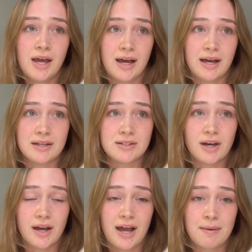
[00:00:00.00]
And
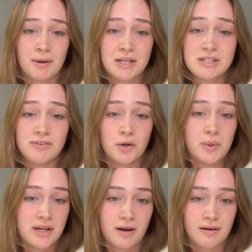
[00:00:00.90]
I had my interview a
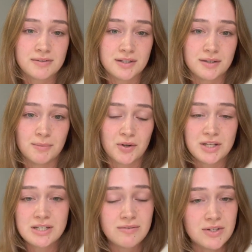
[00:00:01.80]
week after the
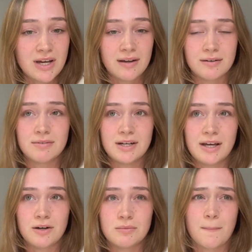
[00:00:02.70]
mock interview day, and it
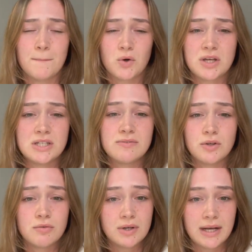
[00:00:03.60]
really helped. The mock
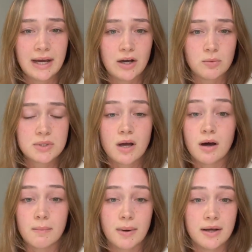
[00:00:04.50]
interview really helped
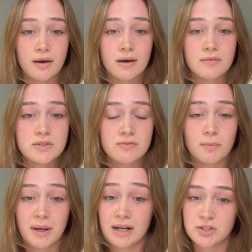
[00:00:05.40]
calm my nerves
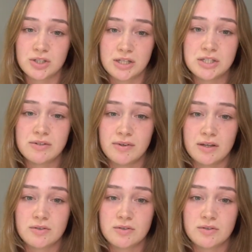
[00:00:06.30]
for my actual interview,